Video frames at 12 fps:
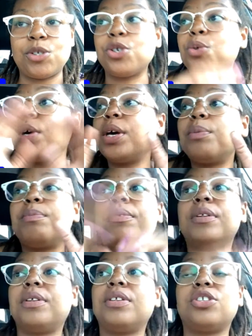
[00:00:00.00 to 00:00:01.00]
Do it
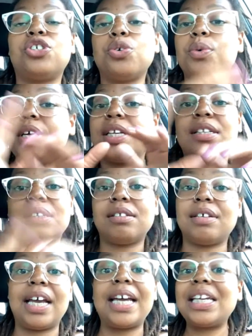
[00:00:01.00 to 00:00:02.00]

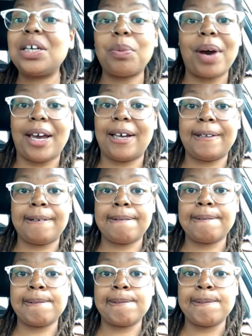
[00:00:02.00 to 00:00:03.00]
anyway.
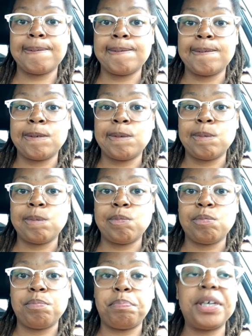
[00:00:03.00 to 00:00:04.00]

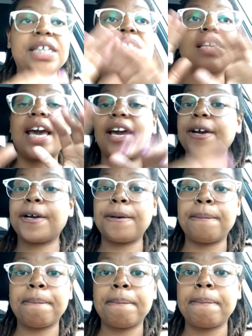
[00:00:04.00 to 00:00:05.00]
Be
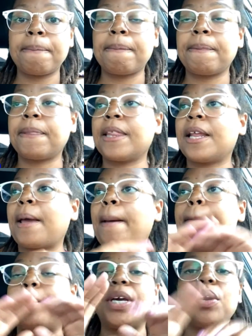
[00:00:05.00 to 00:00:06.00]
scared,
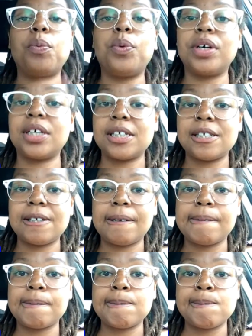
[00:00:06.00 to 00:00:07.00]
be a wuss,
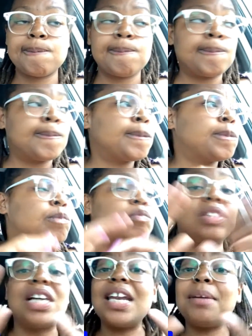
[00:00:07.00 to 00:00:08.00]

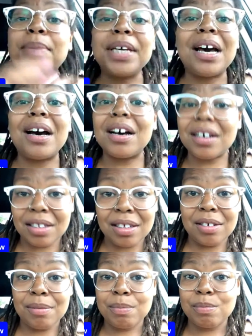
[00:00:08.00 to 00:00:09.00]
let it be
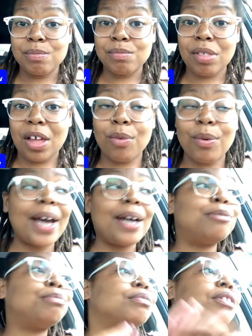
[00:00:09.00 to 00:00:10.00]
ugly. All
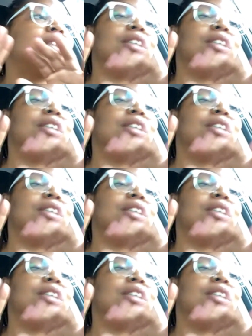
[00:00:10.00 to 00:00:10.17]
right?